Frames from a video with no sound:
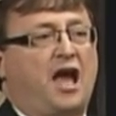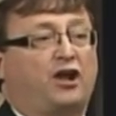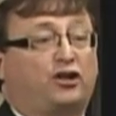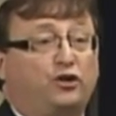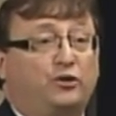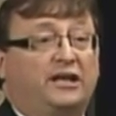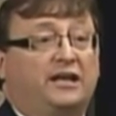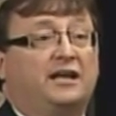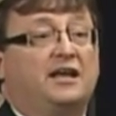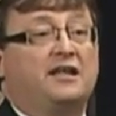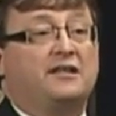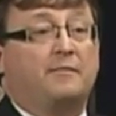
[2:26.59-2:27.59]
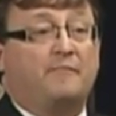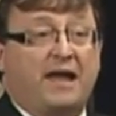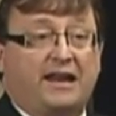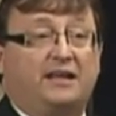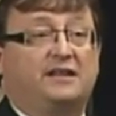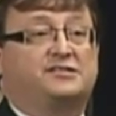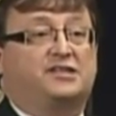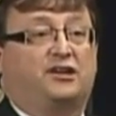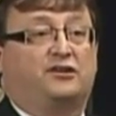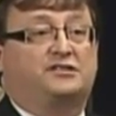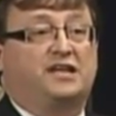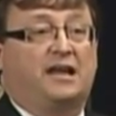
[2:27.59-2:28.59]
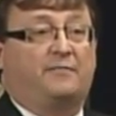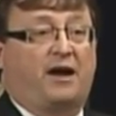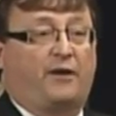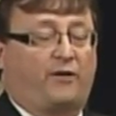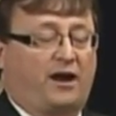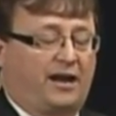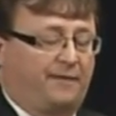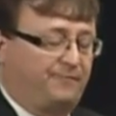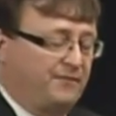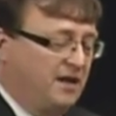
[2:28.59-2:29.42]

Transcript: including many seniors in my riding.